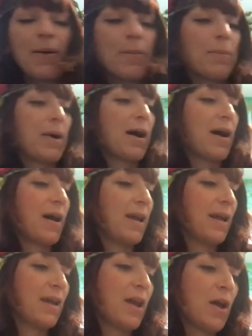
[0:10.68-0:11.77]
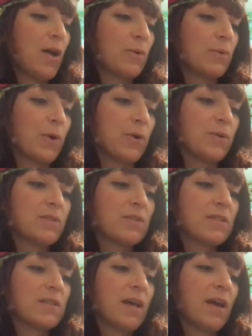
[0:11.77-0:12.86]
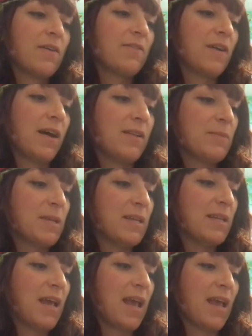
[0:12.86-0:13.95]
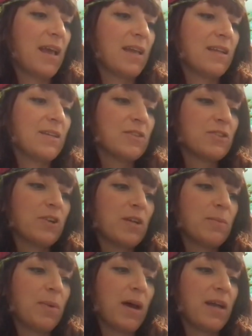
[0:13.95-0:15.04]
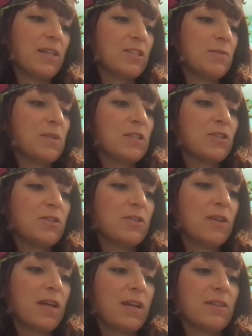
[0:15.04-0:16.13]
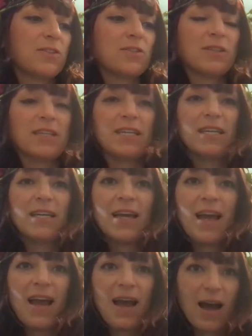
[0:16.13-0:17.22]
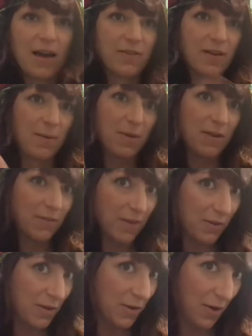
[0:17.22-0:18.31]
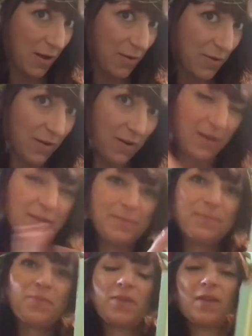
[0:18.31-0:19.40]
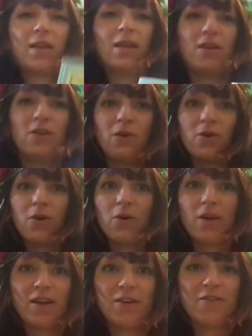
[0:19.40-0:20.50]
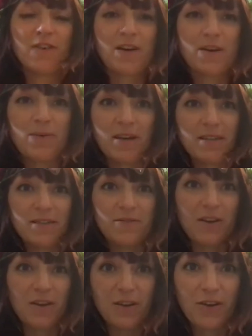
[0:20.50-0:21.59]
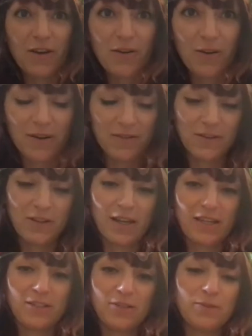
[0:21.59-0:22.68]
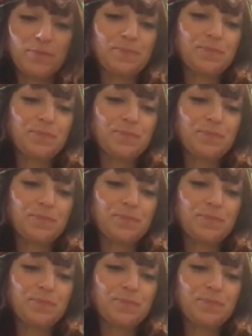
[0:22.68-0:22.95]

by Rose Fyleman and illustrated by Jamichael, Henterly. I've got my fairy crown on. You can go get your fairy wings and fairy crown on if you'd like to.